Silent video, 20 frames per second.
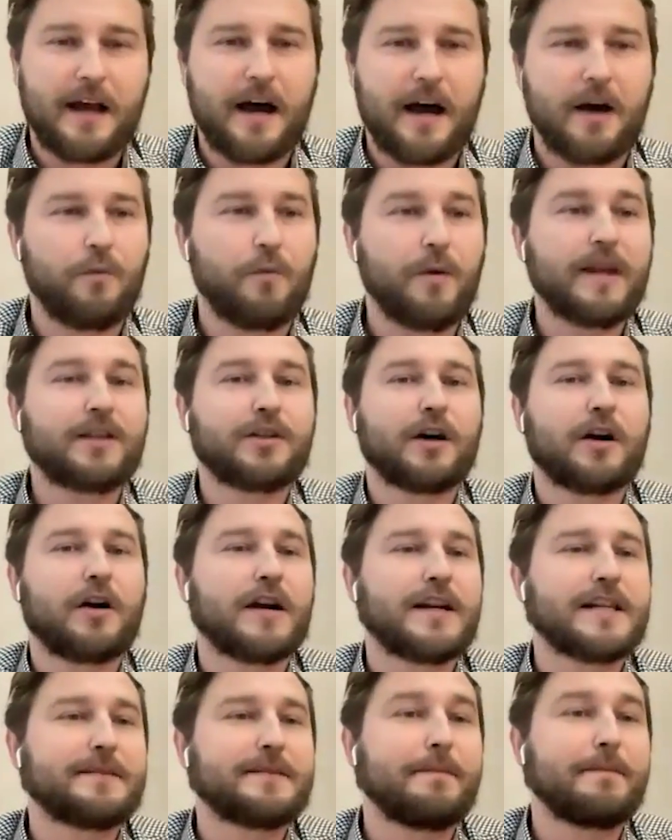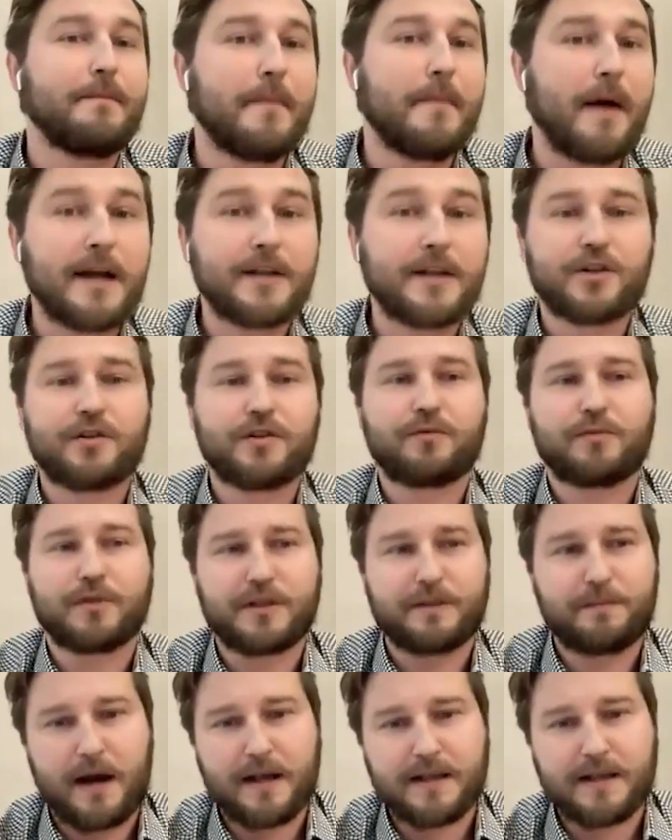Uh, we took on as much
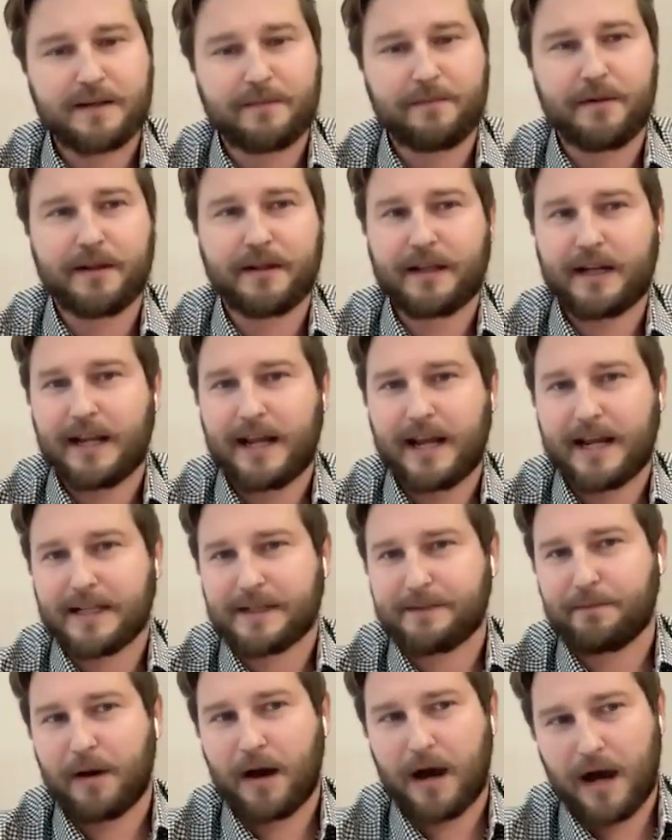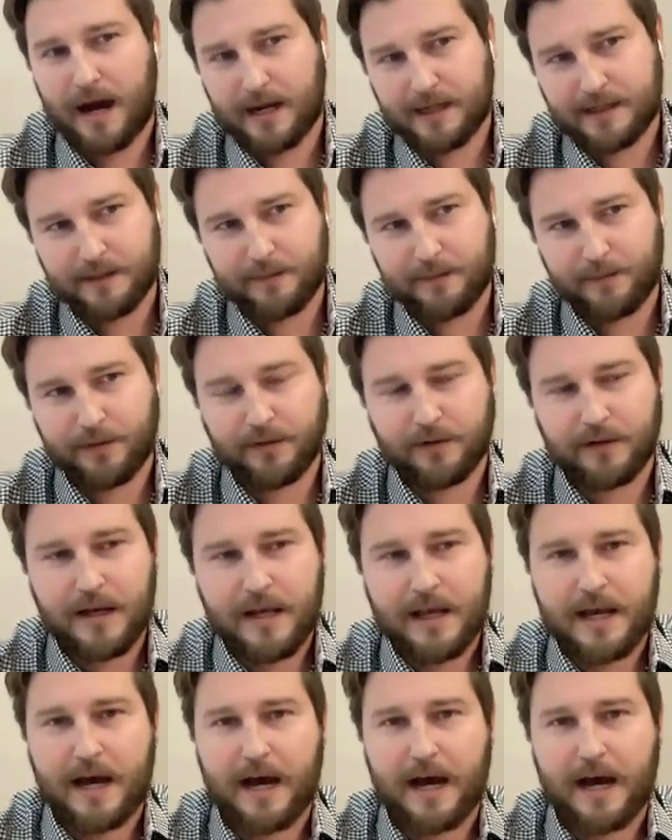responsibility as possible.